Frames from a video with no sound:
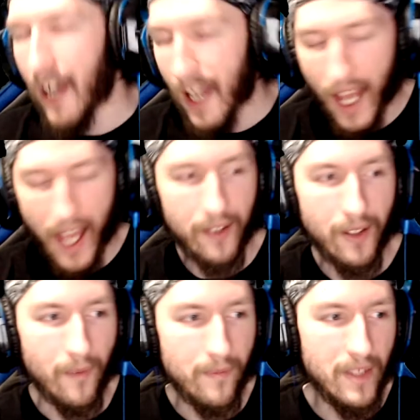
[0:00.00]
I don't
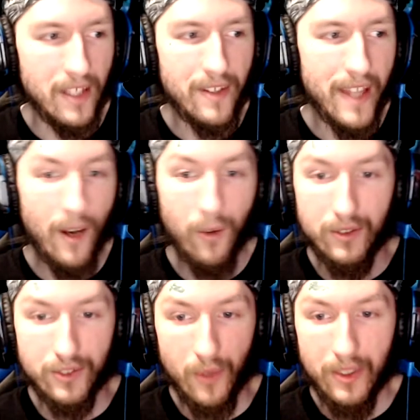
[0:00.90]
know. Either that
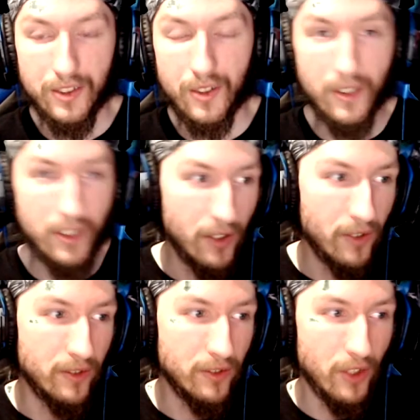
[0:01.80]
or Zoe is totally cured.